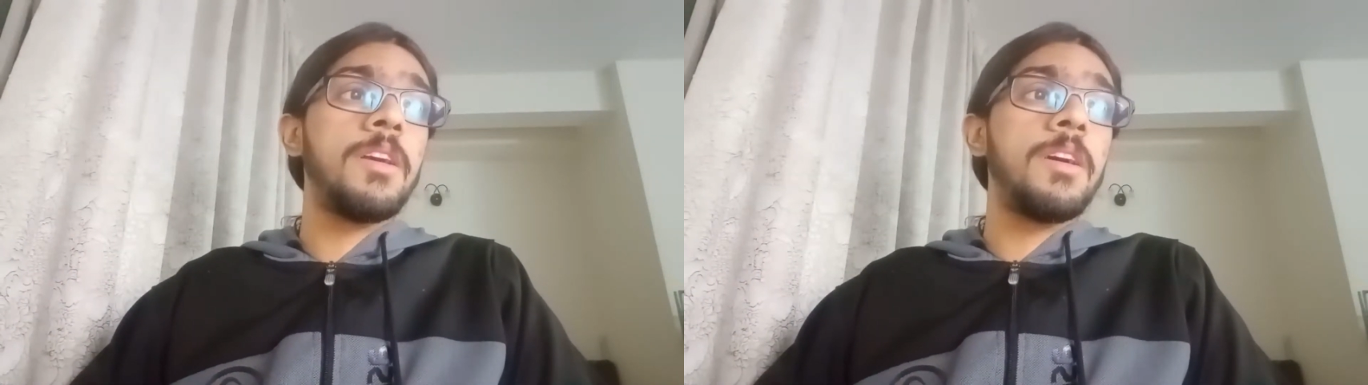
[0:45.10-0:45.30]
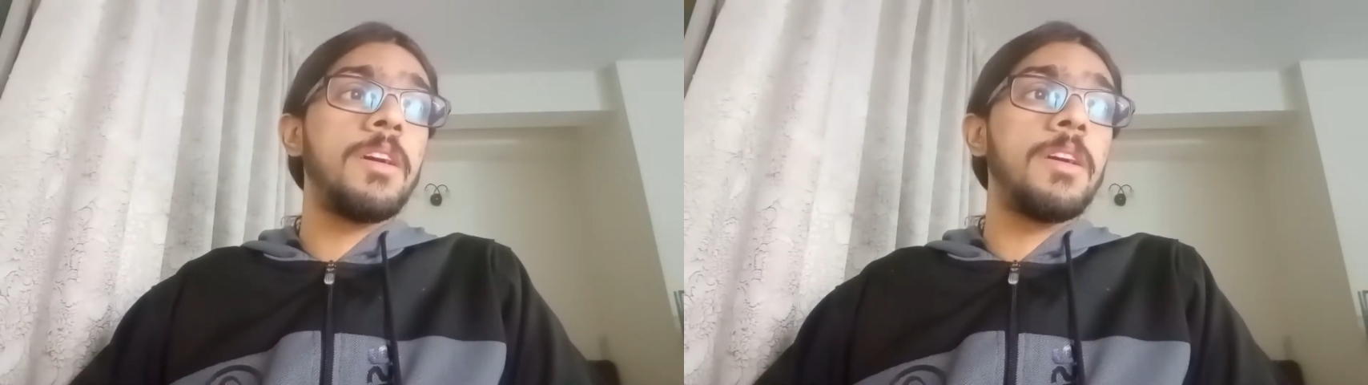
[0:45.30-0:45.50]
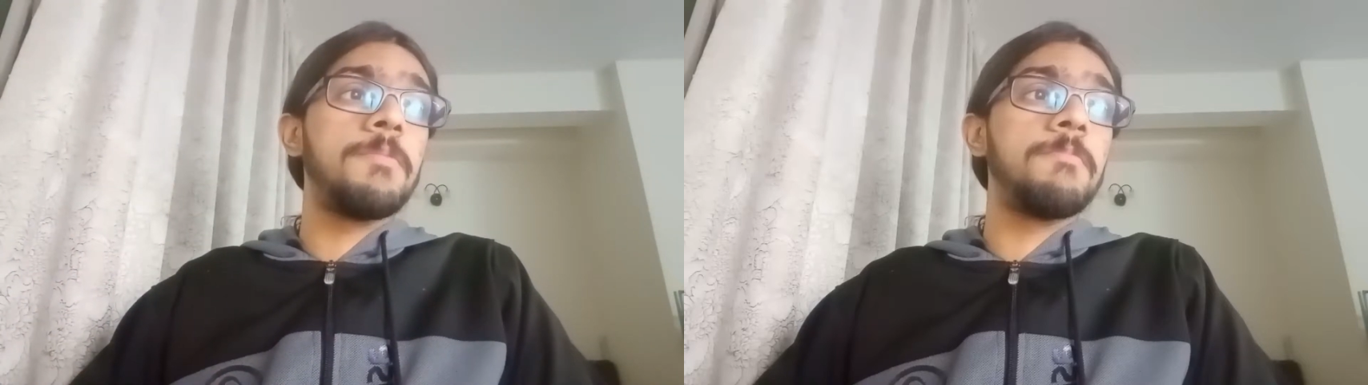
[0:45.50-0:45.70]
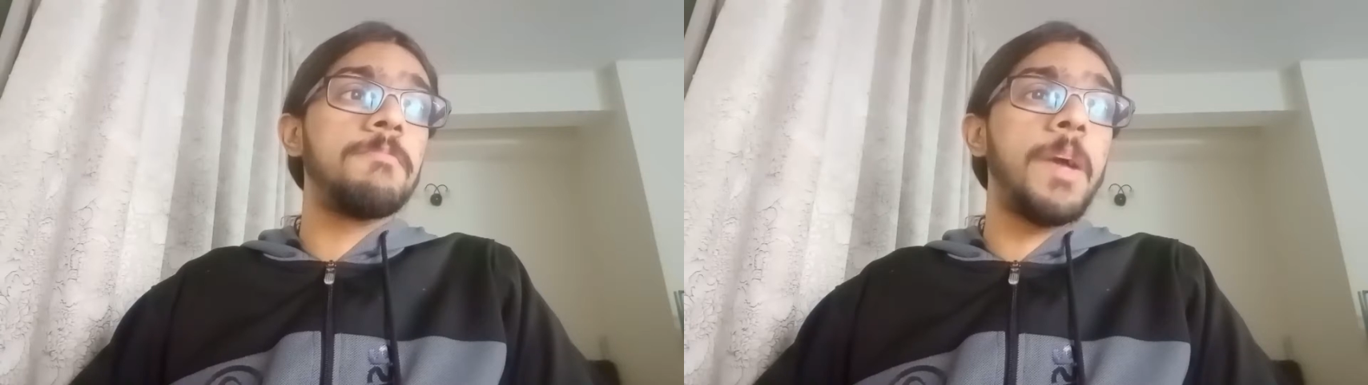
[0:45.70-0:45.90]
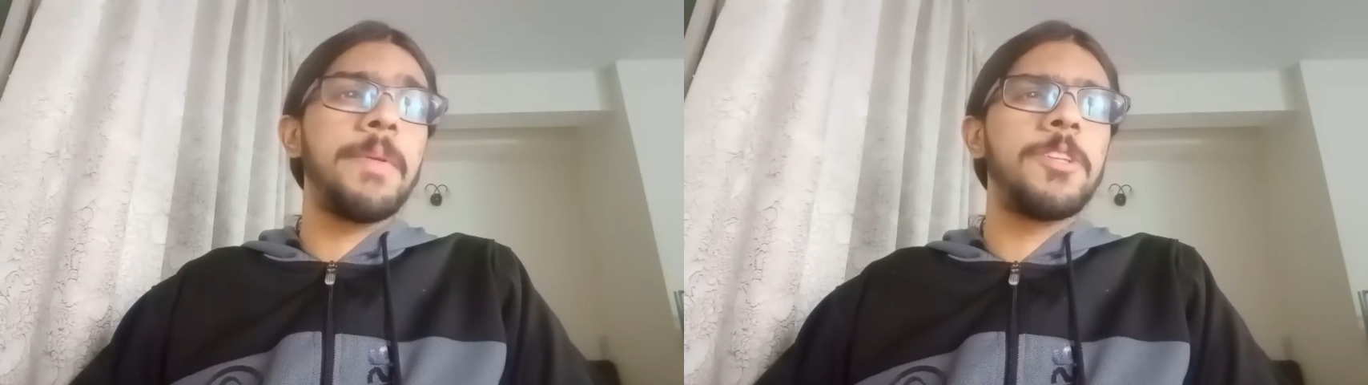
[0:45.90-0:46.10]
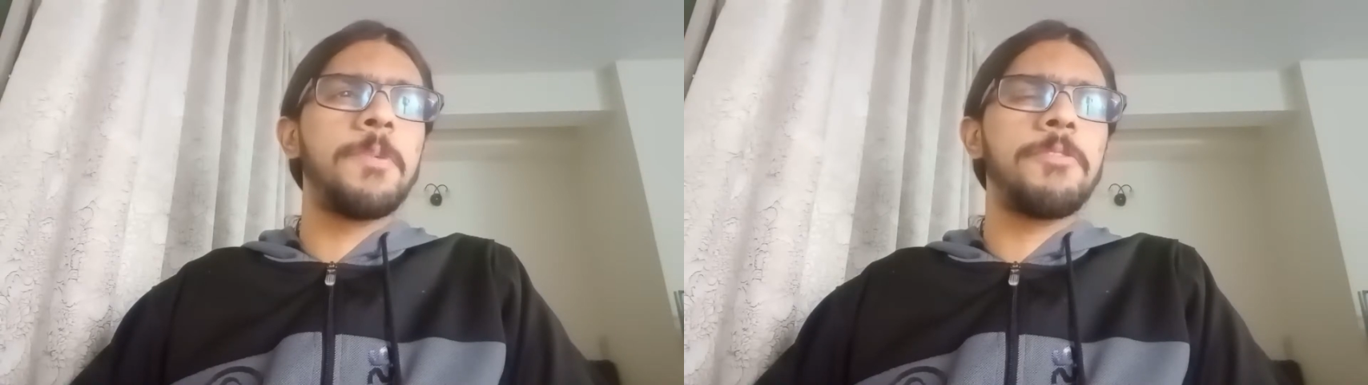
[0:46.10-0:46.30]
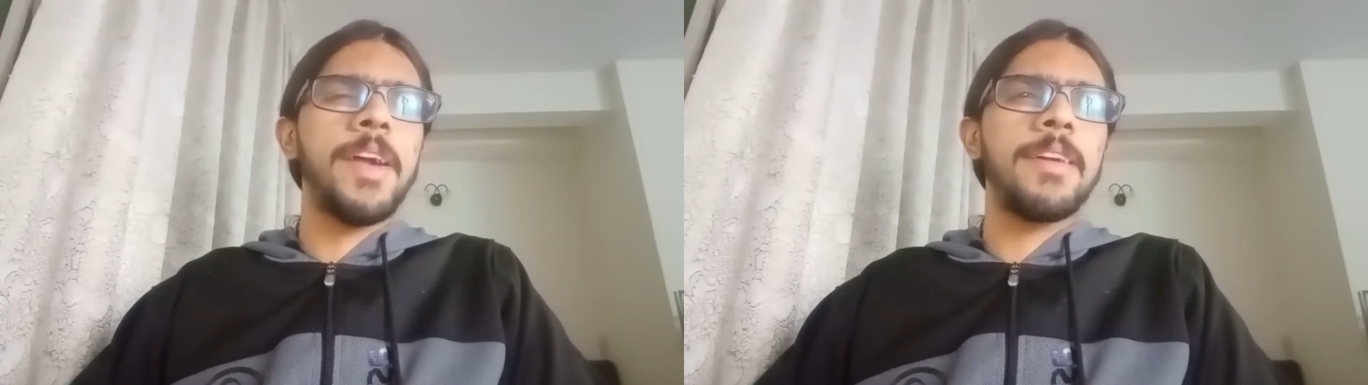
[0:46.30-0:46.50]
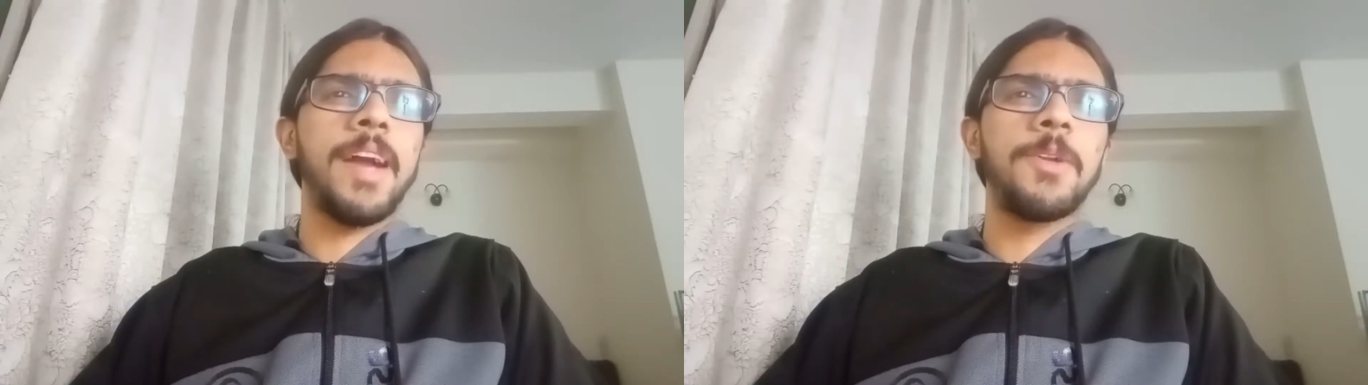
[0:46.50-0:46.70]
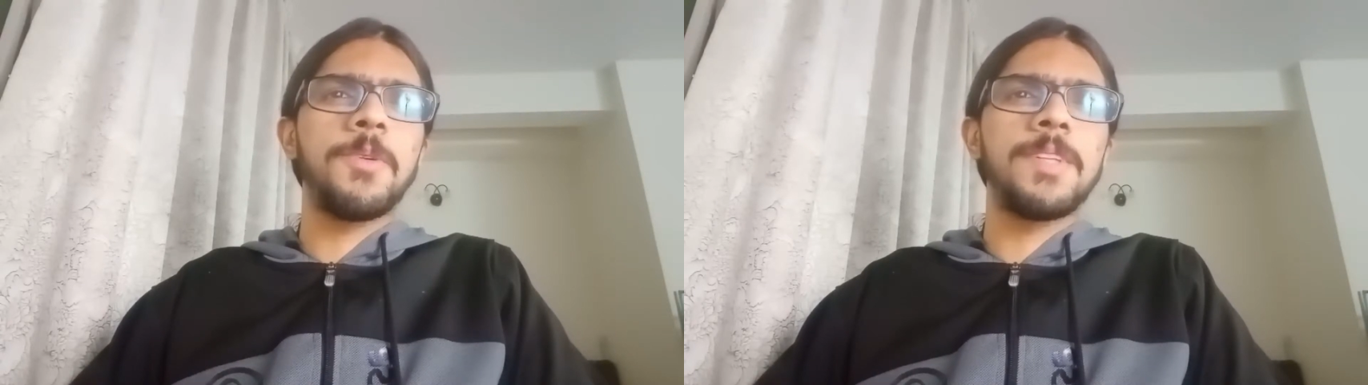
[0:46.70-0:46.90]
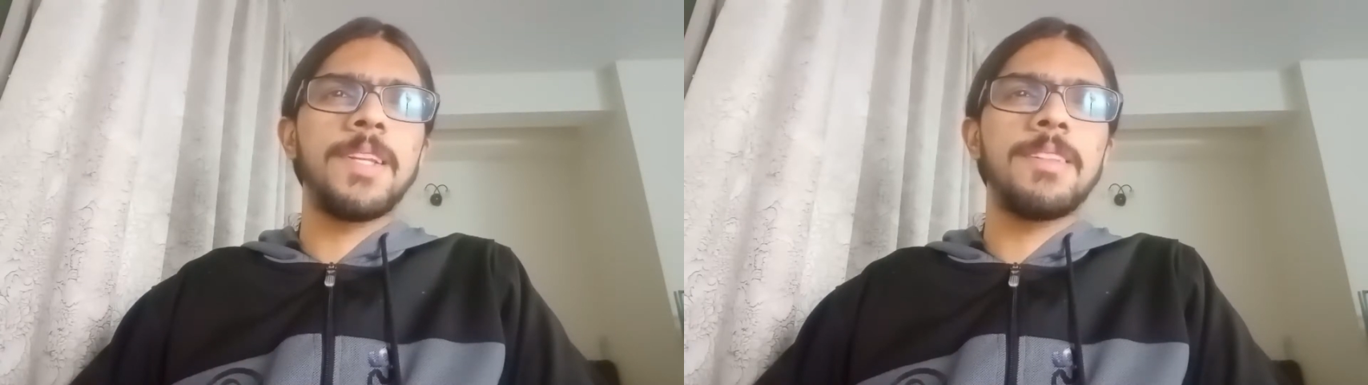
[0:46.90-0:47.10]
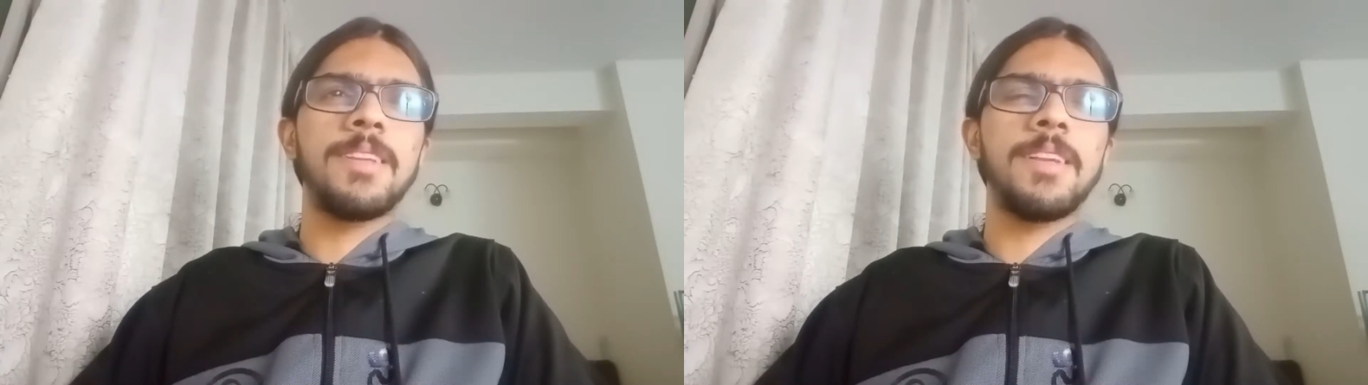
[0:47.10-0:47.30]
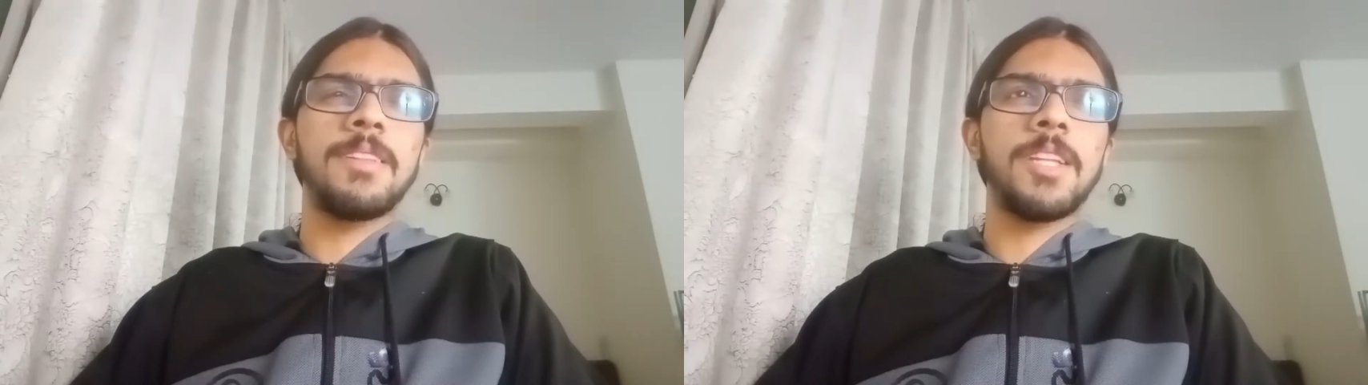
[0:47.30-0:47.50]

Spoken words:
To be frank, I don't really think